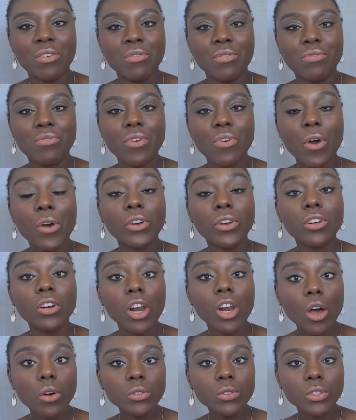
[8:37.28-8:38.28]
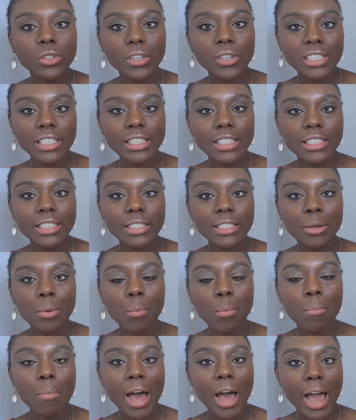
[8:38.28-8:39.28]
the Glow Tonic
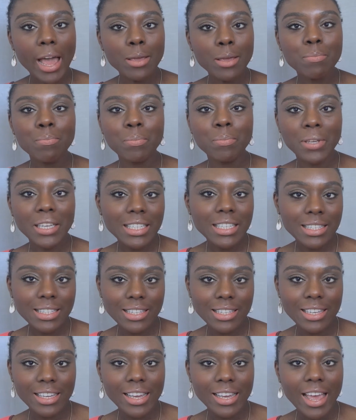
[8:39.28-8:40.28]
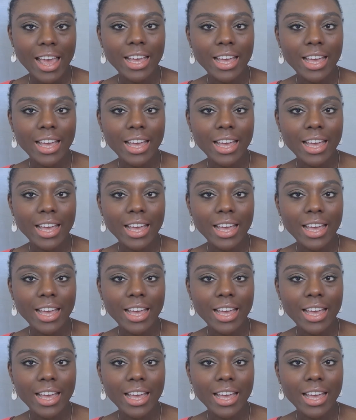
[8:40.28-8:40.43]
by Pixi,